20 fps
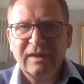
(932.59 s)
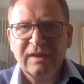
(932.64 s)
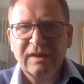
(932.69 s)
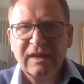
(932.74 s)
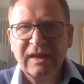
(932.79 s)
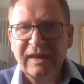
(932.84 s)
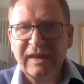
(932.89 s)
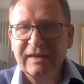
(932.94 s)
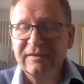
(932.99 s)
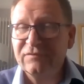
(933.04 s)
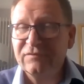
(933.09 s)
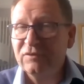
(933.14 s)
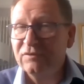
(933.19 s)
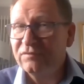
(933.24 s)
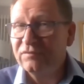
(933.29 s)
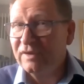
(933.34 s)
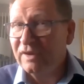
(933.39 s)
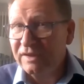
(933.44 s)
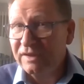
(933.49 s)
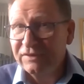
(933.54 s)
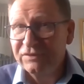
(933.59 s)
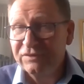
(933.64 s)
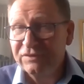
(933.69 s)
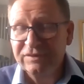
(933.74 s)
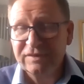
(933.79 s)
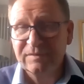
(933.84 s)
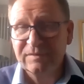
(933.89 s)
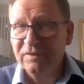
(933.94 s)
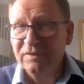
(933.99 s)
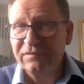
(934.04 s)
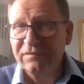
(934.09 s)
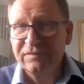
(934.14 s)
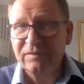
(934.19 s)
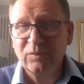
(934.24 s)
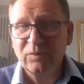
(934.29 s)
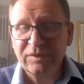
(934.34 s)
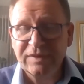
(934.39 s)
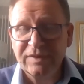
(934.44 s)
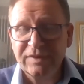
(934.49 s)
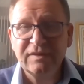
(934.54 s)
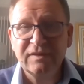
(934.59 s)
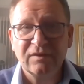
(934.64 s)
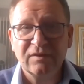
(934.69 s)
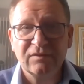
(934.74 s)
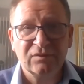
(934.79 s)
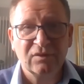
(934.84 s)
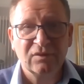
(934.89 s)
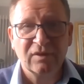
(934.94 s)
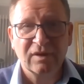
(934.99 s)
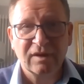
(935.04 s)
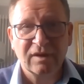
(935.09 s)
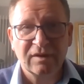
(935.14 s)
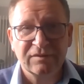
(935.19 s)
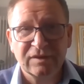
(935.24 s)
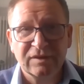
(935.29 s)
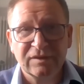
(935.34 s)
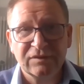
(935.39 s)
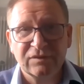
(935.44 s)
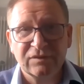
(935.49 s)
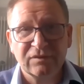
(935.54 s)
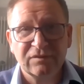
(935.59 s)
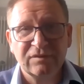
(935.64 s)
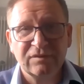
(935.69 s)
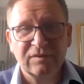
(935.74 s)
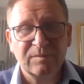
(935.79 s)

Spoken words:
lack of good relationships often within those organisations.